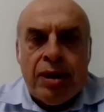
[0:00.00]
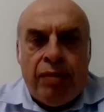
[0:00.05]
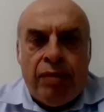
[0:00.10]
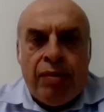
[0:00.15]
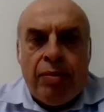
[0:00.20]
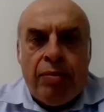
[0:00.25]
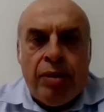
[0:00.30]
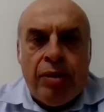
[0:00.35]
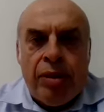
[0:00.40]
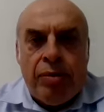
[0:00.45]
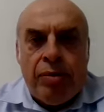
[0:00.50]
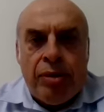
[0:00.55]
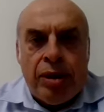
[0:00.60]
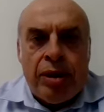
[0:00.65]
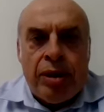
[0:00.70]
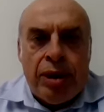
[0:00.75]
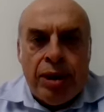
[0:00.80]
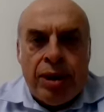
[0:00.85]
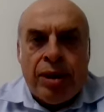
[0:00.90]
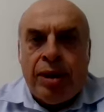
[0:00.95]
Everybody will
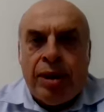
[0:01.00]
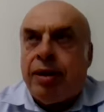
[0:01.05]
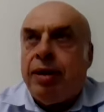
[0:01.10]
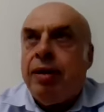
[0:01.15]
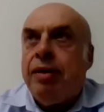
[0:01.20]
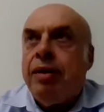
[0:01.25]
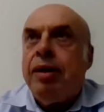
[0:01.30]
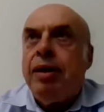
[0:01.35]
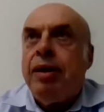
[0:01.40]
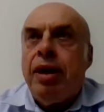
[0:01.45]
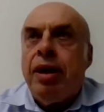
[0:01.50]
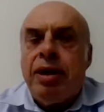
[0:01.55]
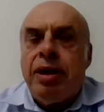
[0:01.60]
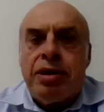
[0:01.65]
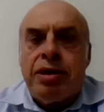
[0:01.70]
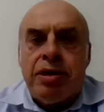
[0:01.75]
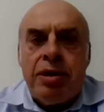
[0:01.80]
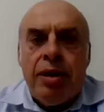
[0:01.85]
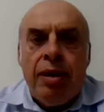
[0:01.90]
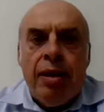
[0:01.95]
agree that
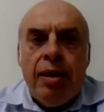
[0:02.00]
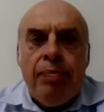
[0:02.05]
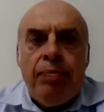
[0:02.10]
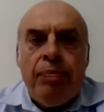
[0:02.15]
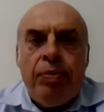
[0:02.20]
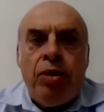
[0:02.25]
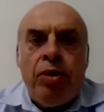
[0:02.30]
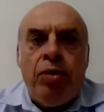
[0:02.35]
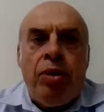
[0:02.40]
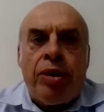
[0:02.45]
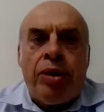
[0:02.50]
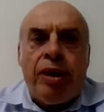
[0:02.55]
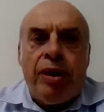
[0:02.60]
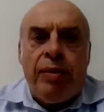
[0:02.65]
it's pure,